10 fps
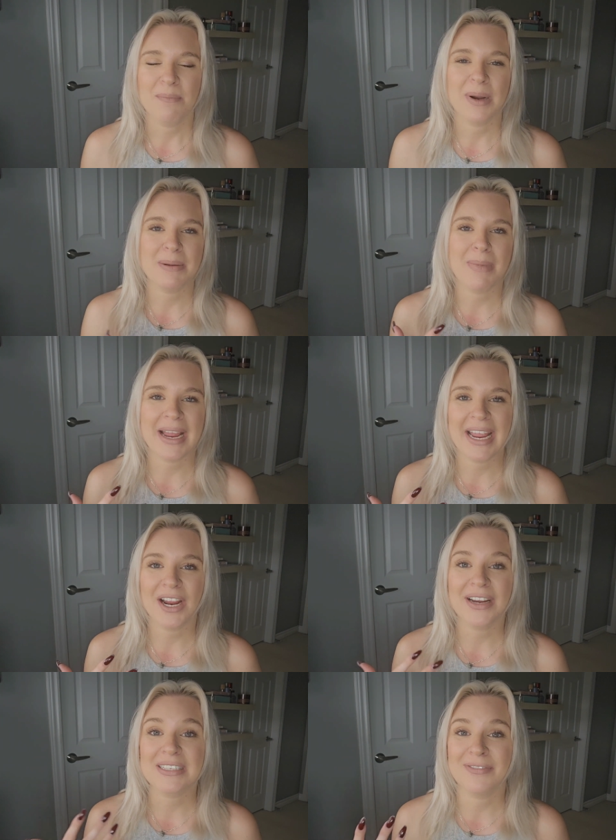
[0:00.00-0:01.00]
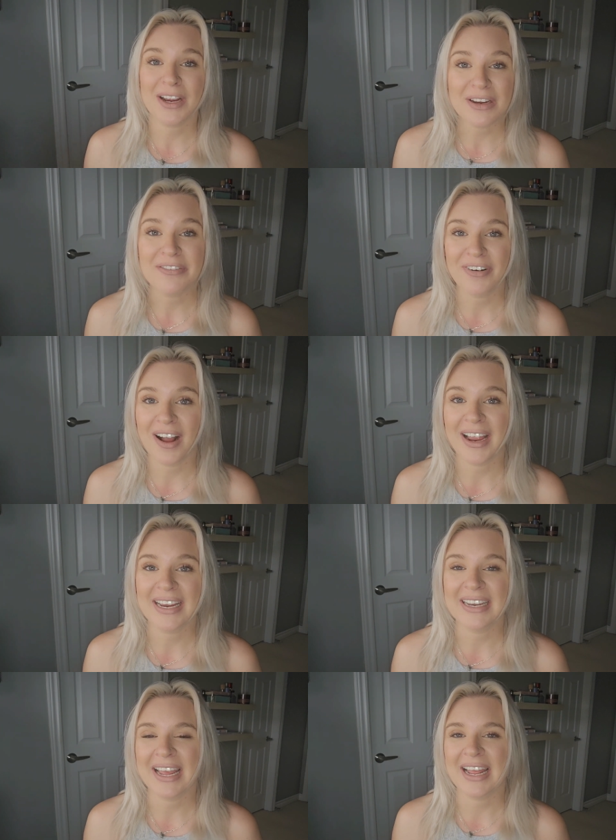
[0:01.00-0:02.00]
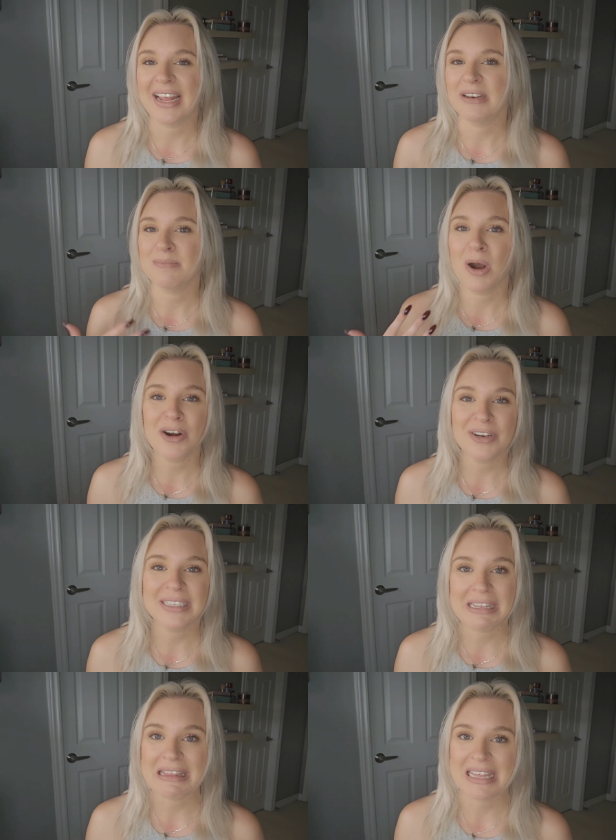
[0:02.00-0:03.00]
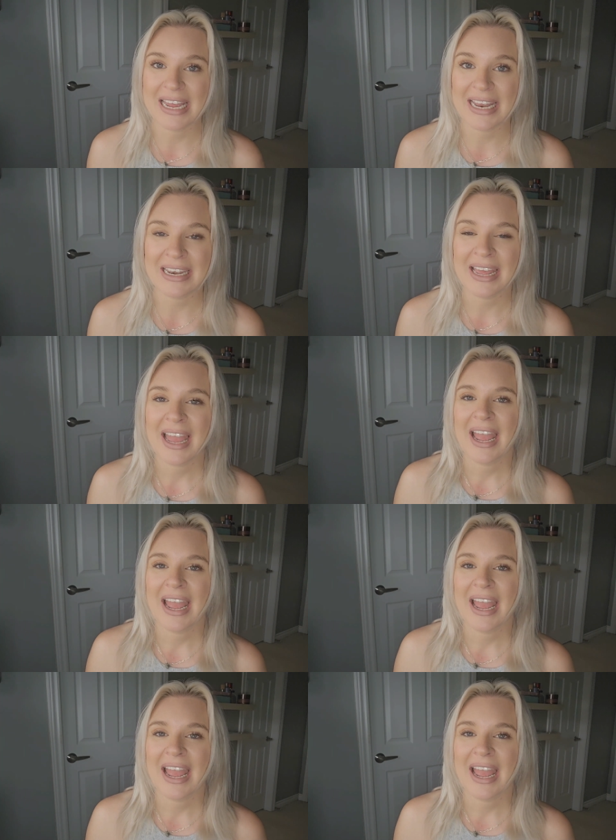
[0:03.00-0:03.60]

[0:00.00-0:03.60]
but my hair is very fine and moderately thin